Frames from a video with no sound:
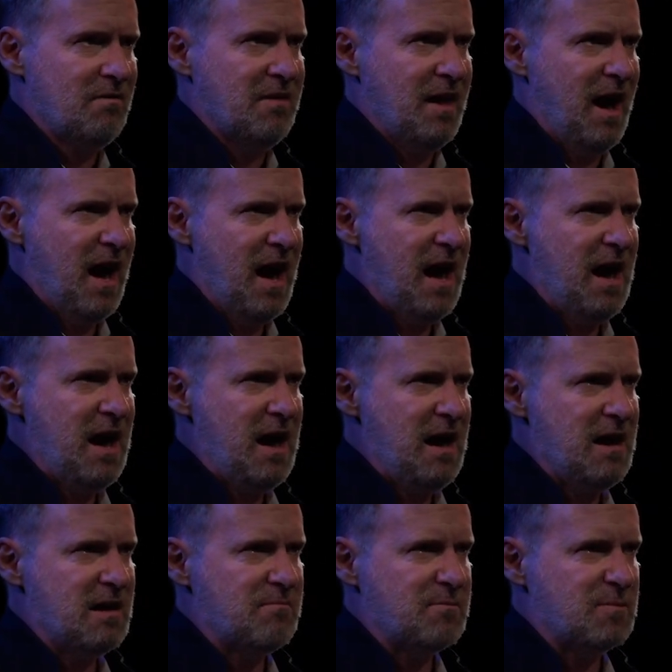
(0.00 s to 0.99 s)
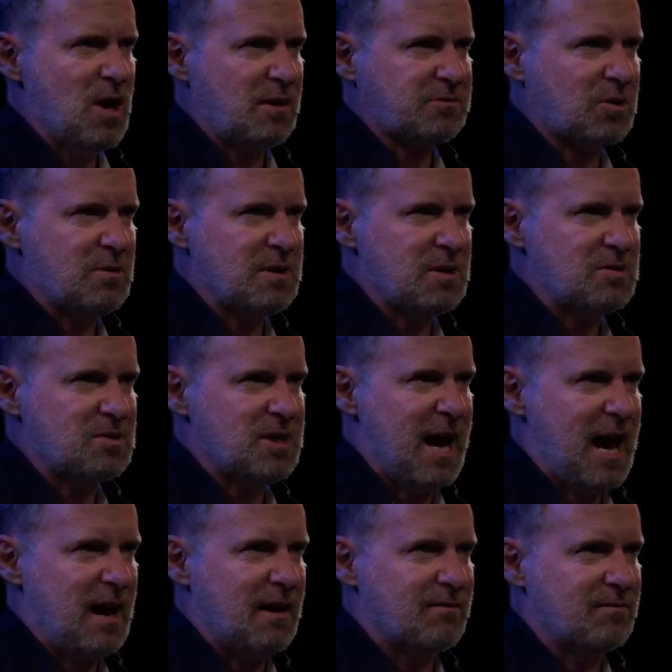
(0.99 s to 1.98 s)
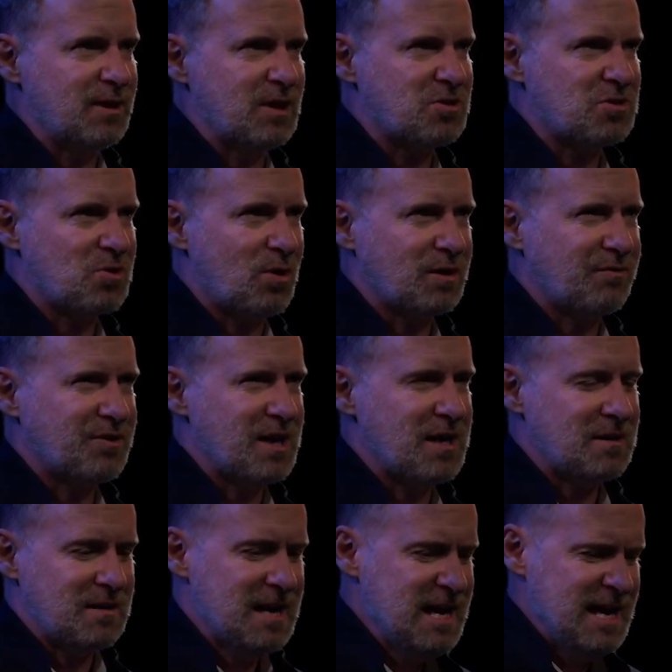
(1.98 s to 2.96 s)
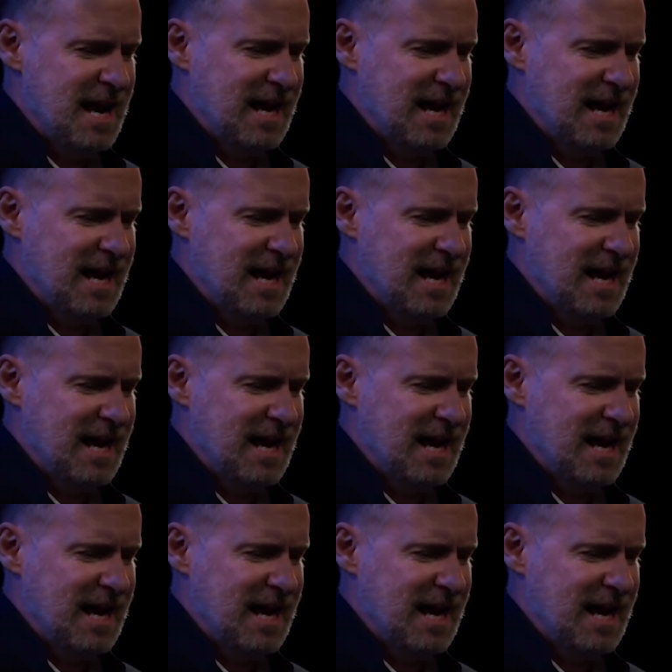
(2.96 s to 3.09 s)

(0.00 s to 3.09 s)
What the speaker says: "I am not going to stand for this sort of thing